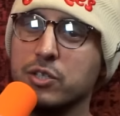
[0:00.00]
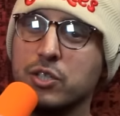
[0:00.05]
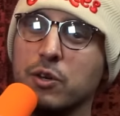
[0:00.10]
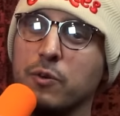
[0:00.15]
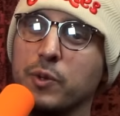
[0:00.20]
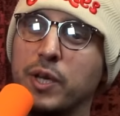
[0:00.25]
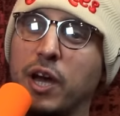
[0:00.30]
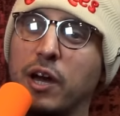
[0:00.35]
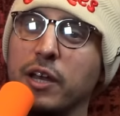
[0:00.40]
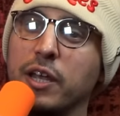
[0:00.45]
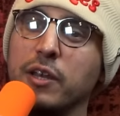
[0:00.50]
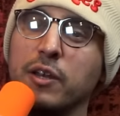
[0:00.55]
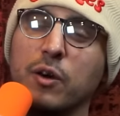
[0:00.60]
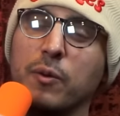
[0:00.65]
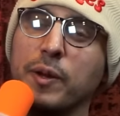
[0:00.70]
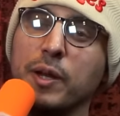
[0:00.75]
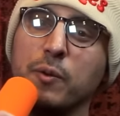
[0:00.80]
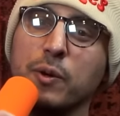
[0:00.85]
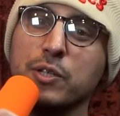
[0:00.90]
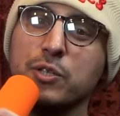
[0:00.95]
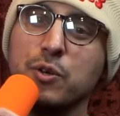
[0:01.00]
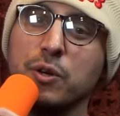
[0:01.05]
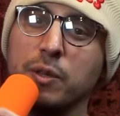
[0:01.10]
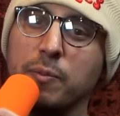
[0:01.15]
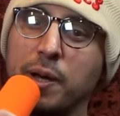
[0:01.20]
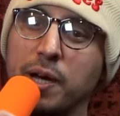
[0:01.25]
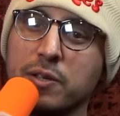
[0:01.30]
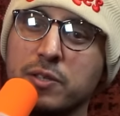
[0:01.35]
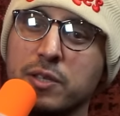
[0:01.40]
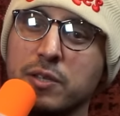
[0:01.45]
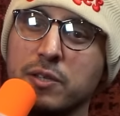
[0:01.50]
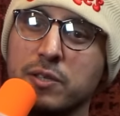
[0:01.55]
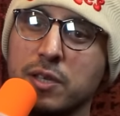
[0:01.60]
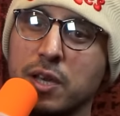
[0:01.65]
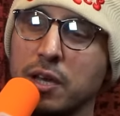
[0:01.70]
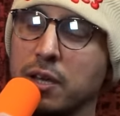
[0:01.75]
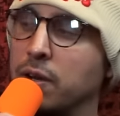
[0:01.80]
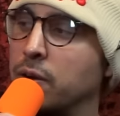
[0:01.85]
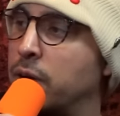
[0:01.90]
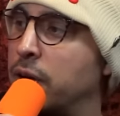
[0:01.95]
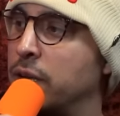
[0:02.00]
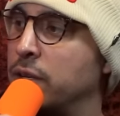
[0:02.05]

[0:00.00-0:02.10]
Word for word: And also, yeah. Kanye, nobody wants you on the Palestinian side.